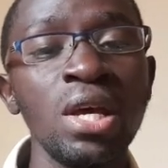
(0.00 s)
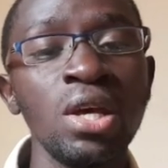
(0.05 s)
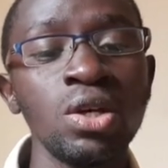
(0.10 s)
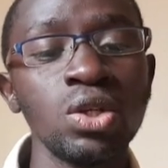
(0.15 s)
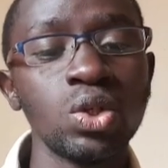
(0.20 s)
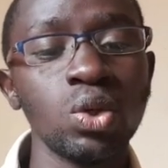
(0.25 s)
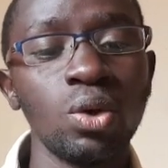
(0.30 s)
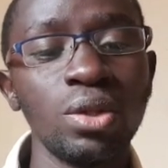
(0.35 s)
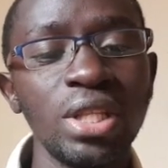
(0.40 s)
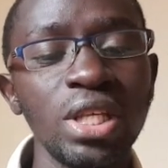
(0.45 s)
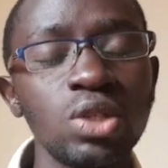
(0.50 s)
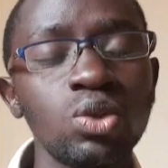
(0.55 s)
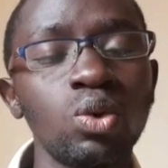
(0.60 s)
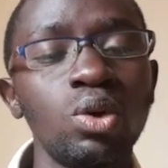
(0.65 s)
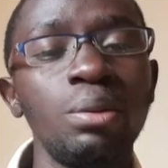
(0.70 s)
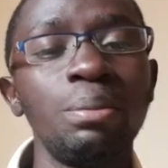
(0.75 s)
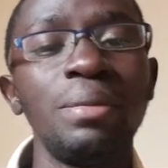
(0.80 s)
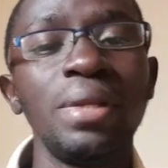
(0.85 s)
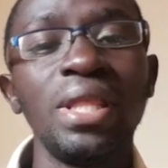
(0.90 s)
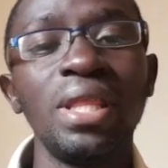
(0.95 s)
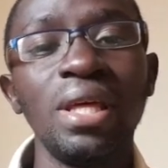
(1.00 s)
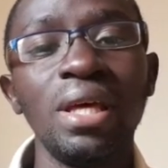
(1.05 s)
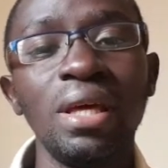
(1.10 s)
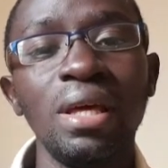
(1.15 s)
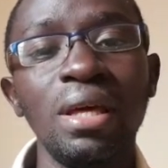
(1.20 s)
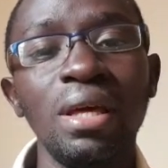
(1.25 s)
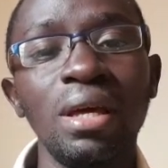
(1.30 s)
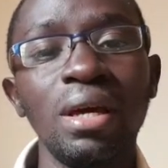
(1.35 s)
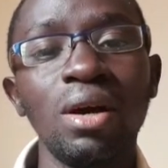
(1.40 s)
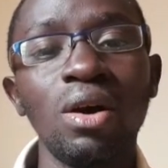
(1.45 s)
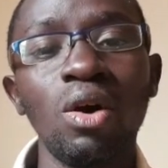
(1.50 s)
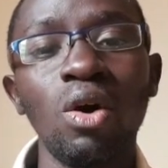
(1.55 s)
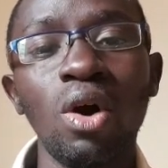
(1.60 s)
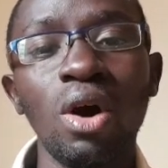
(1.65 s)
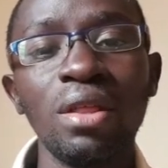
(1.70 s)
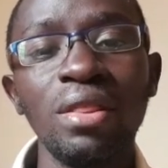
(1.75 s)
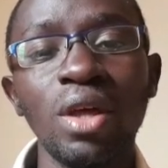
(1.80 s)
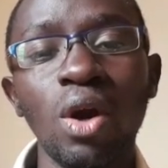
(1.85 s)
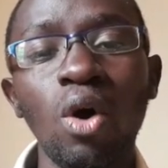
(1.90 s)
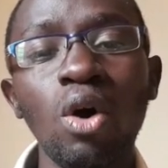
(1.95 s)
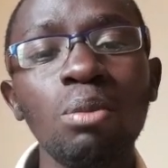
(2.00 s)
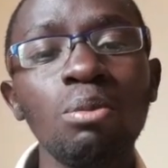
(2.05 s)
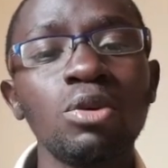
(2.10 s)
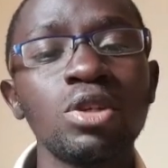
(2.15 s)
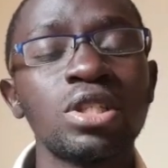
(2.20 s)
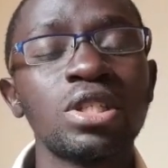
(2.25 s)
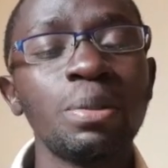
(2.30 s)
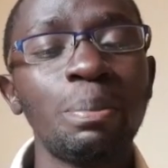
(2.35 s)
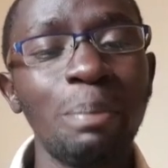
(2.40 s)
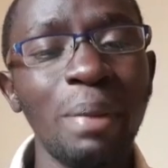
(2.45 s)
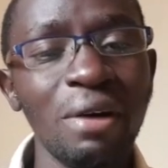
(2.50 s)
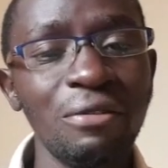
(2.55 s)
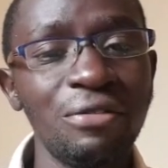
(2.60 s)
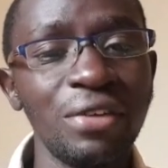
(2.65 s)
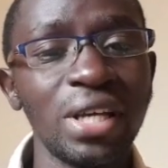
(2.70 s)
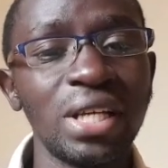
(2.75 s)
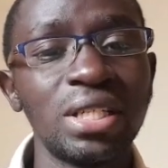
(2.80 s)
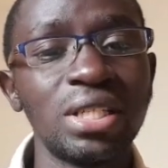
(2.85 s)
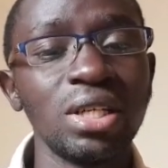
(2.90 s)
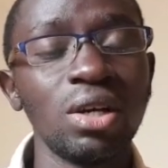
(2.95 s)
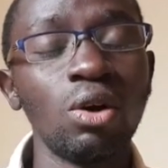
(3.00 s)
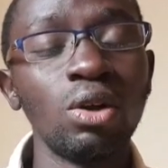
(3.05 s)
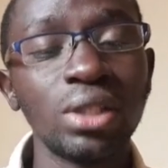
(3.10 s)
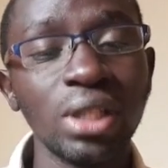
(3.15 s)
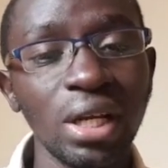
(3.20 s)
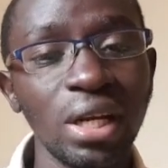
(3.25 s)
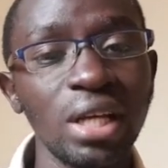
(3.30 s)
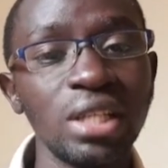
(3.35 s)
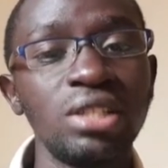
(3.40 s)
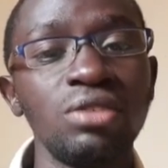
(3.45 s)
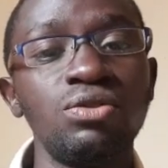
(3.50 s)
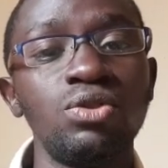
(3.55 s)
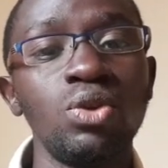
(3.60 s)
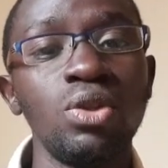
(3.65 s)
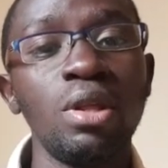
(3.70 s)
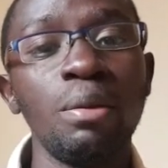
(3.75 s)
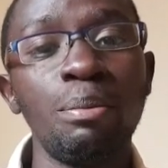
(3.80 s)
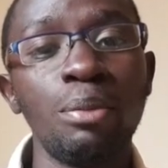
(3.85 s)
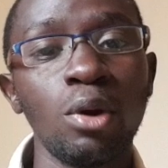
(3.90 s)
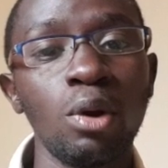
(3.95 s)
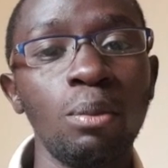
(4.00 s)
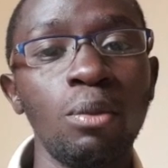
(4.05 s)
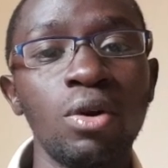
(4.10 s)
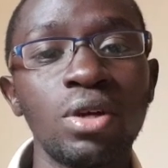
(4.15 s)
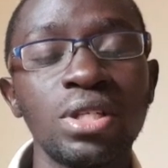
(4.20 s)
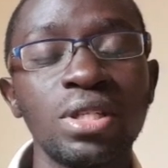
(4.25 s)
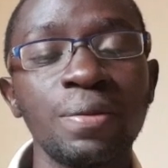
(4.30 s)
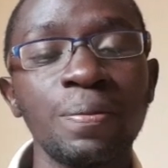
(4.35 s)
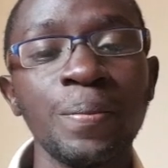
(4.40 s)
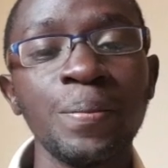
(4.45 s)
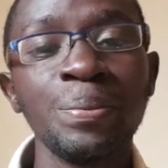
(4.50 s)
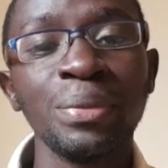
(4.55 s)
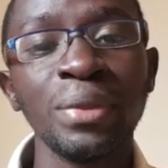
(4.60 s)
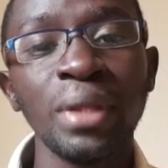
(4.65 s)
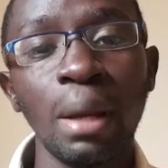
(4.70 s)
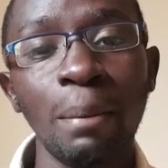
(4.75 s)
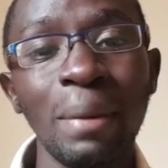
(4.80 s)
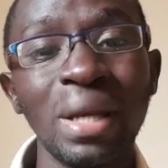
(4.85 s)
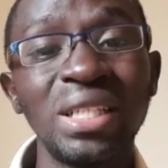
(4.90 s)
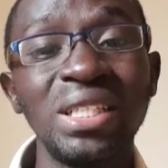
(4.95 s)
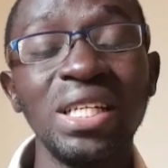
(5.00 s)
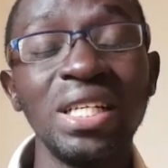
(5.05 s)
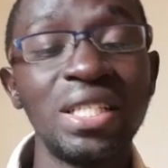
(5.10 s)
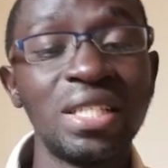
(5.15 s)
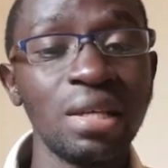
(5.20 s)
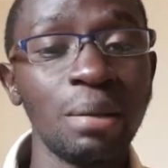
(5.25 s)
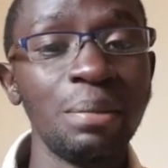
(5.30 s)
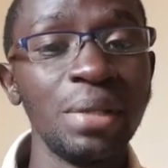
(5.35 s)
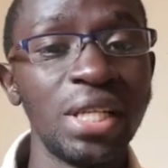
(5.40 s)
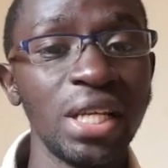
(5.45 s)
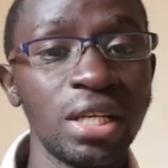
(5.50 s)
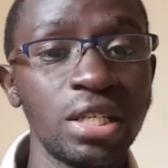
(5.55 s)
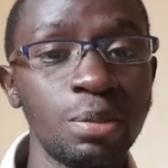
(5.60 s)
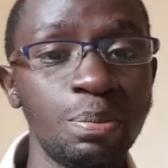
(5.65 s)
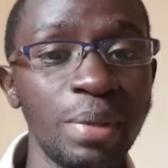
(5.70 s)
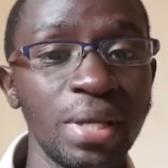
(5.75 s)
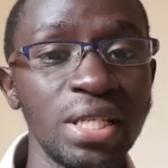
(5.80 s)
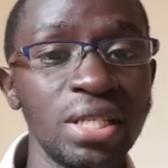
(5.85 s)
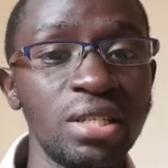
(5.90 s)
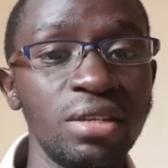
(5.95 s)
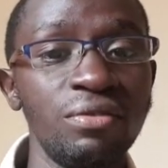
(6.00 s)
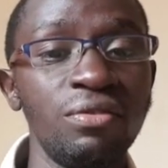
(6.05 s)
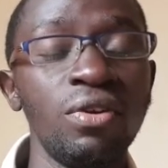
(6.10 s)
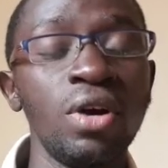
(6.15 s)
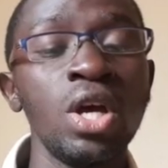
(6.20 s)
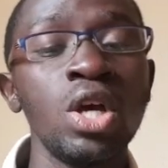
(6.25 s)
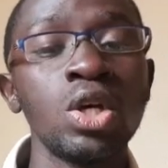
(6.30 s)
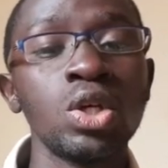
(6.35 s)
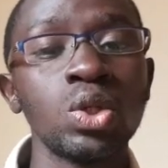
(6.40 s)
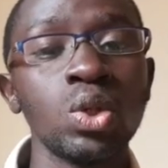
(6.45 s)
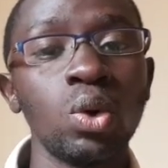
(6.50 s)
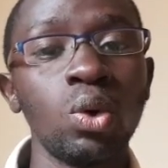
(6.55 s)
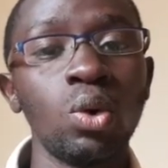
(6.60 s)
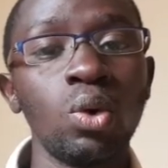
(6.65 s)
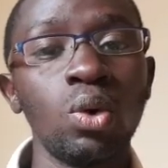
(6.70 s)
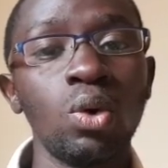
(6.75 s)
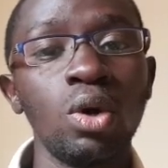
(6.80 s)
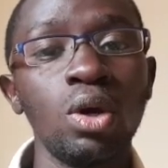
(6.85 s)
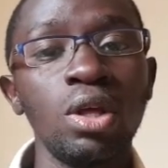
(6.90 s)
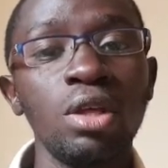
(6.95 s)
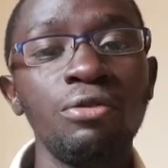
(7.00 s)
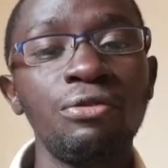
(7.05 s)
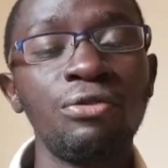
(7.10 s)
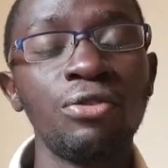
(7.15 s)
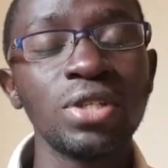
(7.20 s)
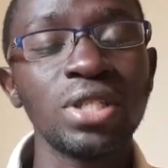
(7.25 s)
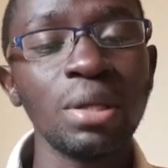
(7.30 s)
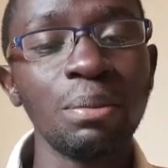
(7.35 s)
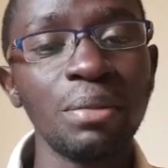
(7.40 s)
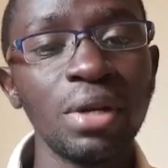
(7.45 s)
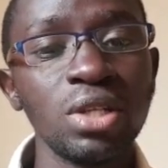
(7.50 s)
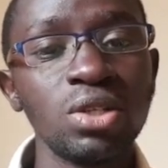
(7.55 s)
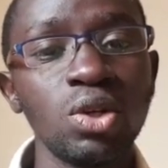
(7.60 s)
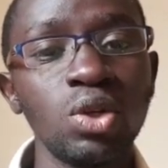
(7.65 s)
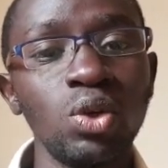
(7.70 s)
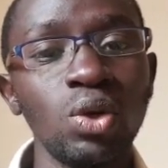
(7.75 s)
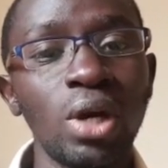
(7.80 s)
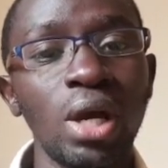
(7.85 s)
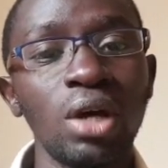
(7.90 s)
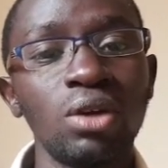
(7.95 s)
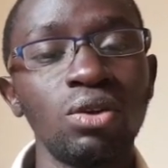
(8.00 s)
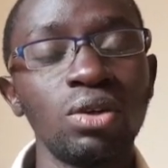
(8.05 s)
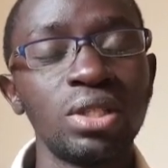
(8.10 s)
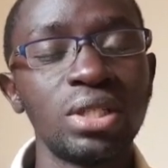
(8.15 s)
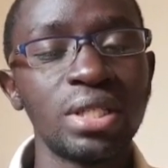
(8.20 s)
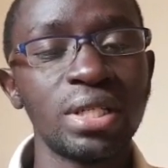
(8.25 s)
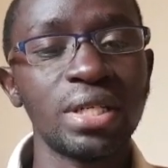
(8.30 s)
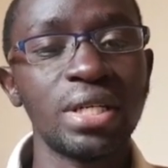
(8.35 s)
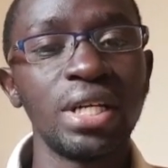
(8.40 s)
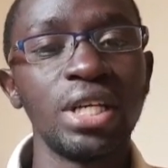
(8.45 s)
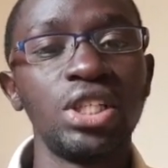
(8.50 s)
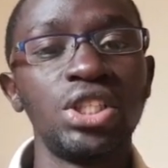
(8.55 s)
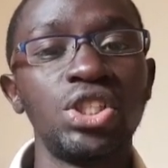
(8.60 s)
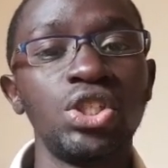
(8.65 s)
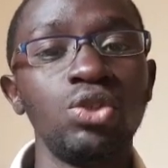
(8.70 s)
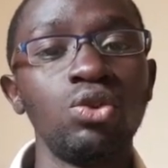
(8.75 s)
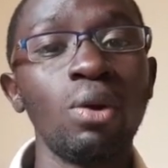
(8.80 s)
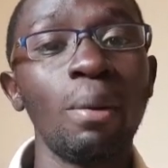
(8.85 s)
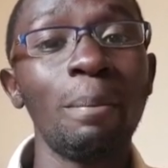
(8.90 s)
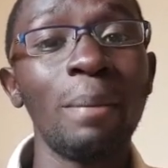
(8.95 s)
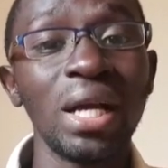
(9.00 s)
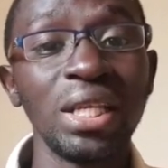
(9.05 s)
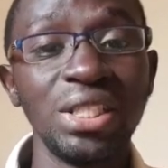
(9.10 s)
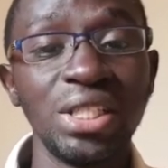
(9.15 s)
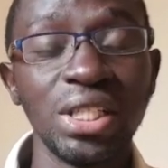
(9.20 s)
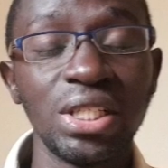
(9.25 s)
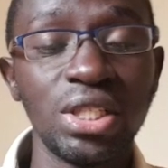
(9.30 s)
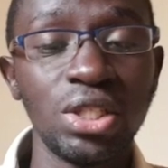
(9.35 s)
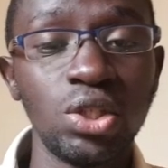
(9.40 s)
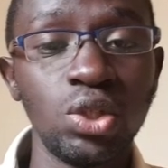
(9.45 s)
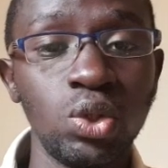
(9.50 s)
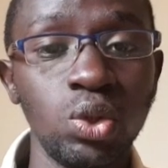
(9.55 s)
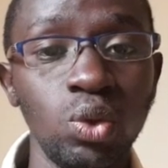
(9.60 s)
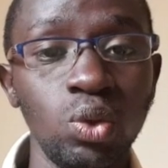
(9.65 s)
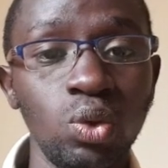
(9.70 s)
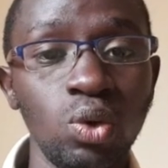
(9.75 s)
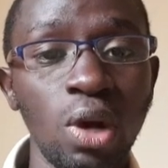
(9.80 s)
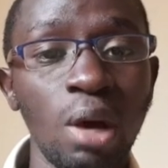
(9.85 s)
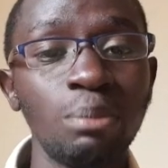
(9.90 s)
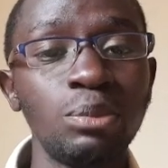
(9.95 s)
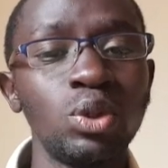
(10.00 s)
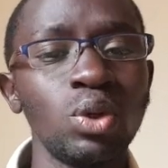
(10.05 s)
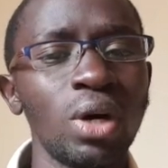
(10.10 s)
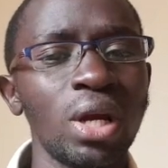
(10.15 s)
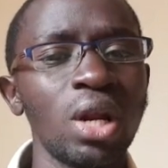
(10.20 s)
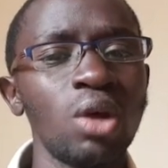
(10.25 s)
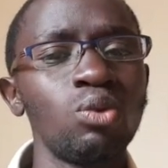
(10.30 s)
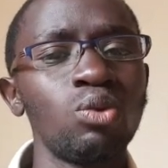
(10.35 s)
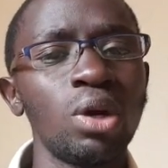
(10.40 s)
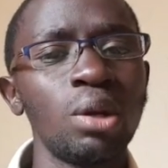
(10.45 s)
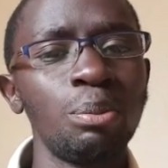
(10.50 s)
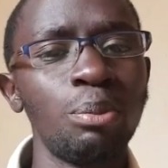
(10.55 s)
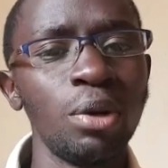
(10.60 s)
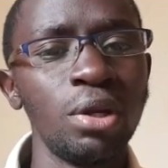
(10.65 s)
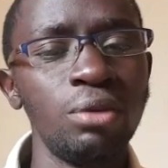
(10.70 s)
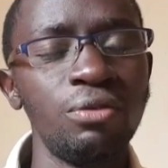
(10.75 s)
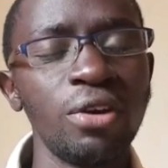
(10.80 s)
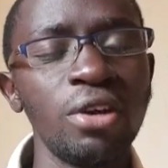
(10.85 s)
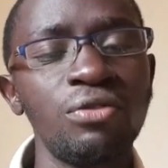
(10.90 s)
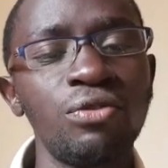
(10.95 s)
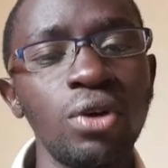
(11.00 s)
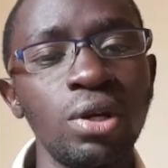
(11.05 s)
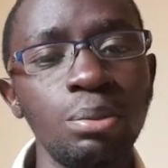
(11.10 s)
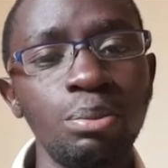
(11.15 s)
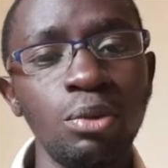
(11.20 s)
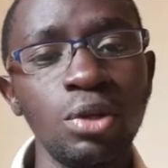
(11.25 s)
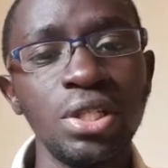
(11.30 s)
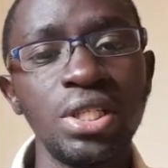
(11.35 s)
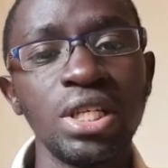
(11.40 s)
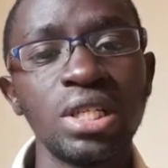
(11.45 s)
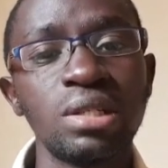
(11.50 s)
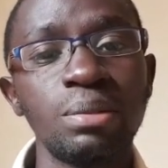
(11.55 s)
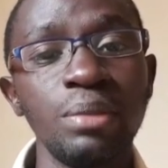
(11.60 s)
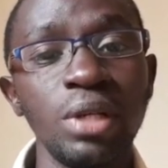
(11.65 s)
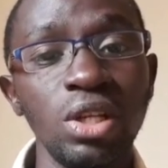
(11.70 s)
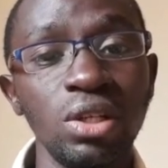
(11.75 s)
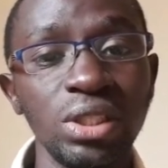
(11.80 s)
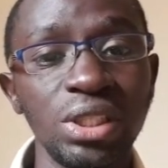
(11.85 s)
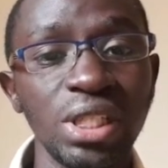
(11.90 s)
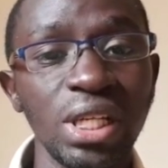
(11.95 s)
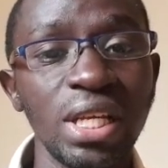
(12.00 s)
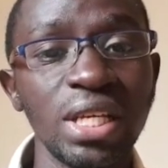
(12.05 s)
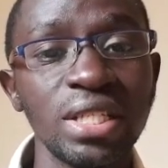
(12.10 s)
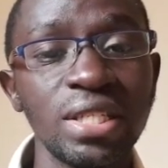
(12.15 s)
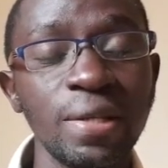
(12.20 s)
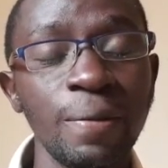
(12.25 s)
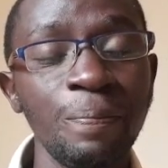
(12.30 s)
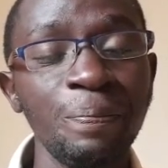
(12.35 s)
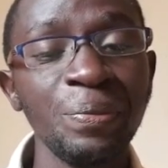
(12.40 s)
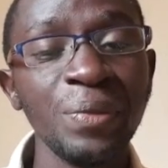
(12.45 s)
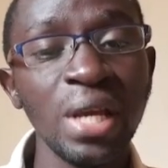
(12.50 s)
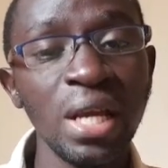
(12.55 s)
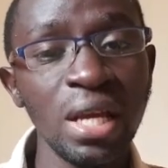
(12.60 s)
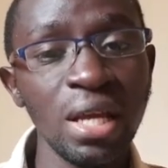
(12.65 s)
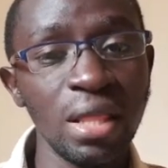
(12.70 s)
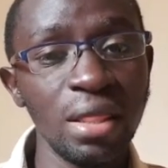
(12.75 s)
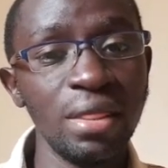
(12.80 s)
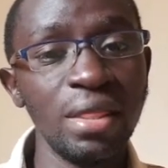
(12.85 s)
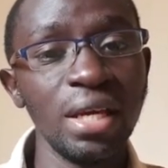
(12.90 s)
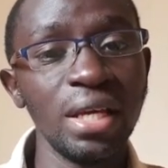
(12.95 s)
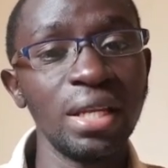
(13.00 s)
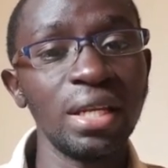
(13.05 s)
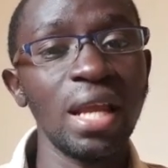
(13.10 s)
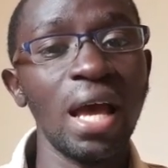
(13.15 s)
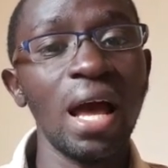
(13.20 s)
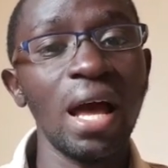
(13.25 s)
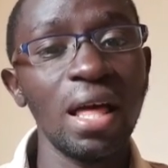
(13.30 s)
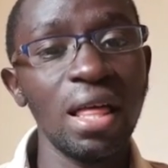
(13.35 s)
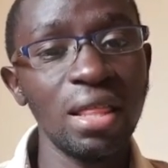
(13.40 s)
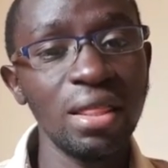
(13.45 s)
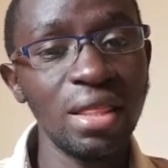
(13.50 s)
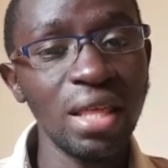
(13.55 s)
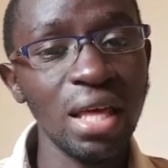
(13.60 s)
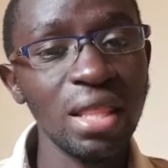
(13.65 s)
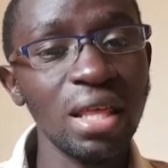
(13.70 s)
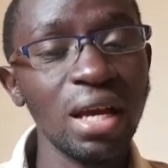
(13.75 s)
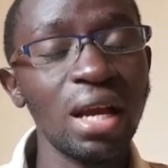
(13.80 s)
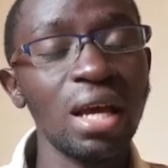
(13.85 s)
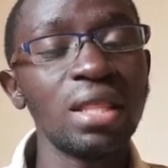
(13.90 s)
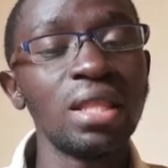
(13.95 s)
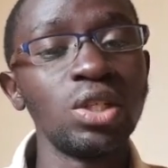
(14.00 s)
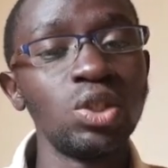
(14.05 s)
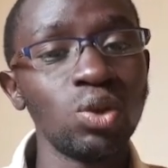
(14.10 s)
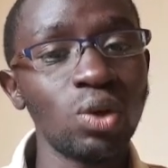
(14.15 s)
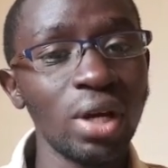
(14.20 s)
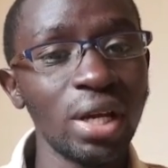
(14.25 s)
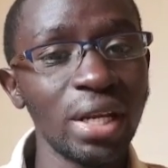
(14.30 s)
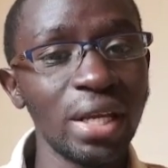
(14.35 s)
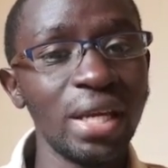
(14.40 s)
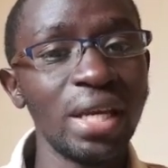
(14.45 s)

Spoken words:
So this will be the almost perfect alternative to the Probox. but it's a bit expensive. So if for some reason you cannot stretch your budget to up to around 1.5 1.6 million shillings, then the other car that you can